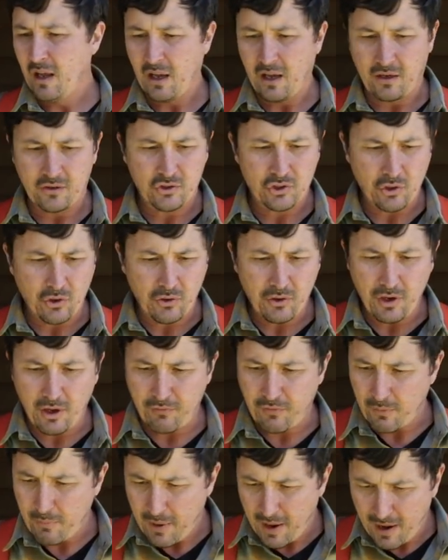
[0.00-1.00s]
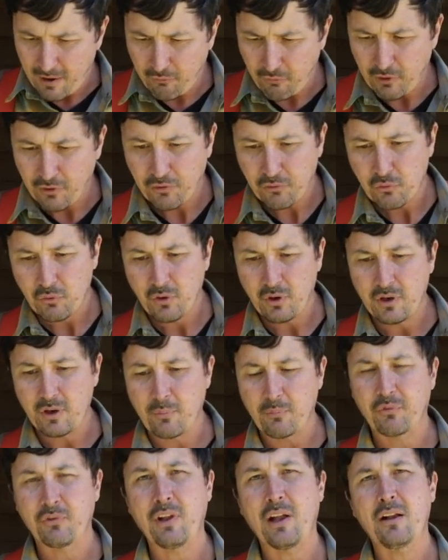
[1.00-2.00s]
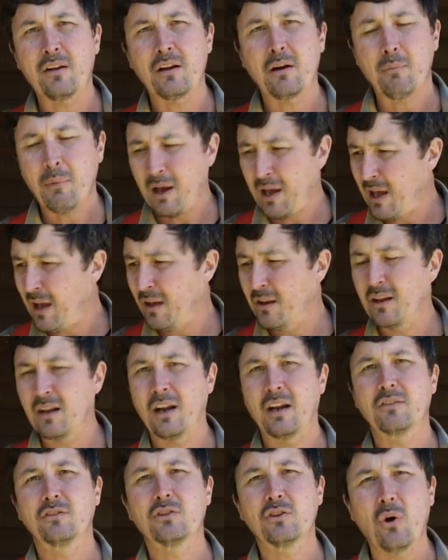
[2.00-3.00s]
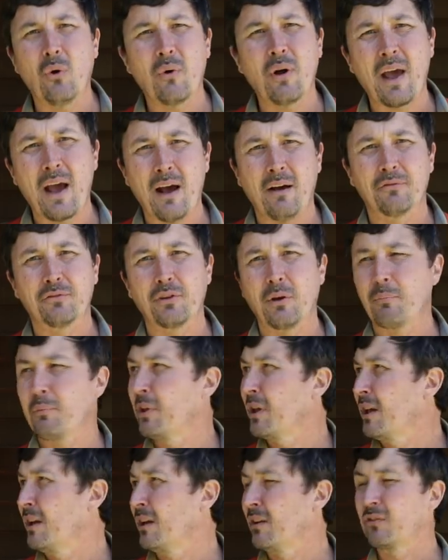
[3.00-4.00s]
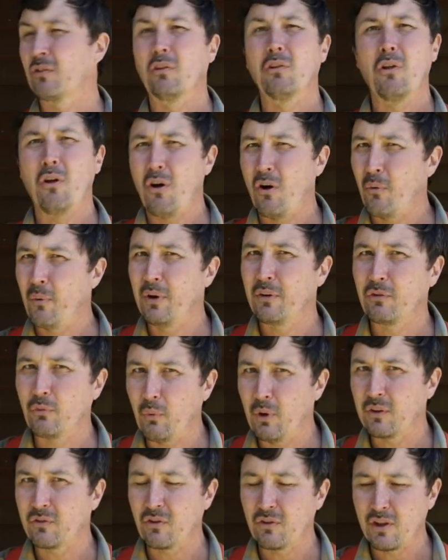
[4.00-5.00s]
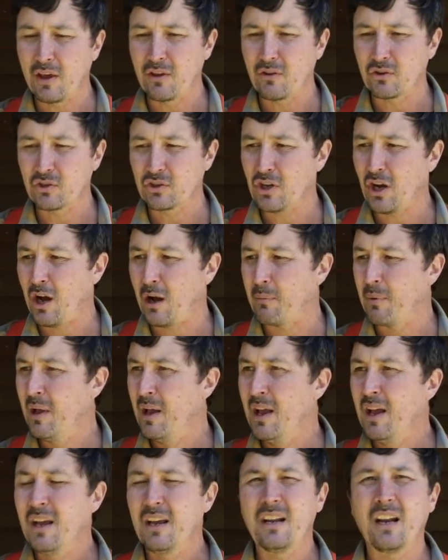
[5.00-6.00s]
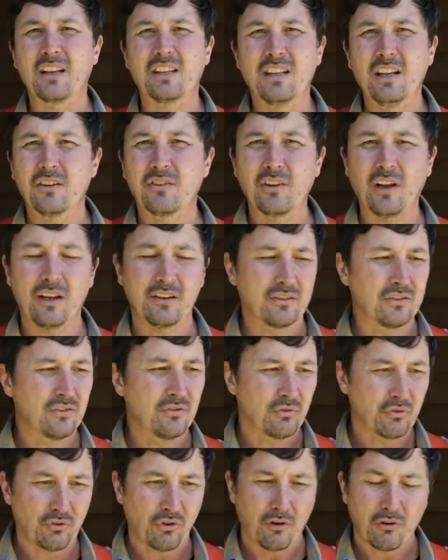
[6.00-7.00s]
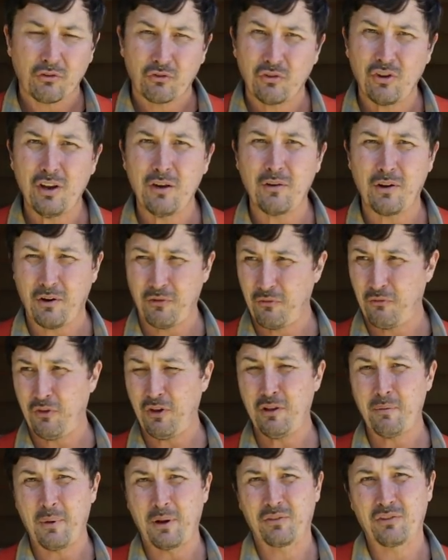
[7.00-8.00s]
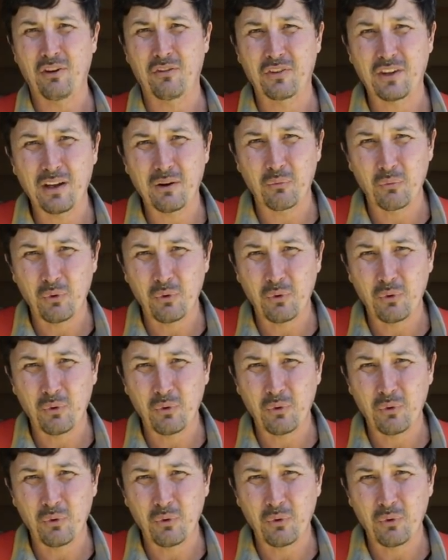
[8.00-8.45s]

And sure enough, I'm halfway through it and I'm standing on my head and I don't have something and it's a long ways away. It's in the other shop. And I, get, I start feeling myself get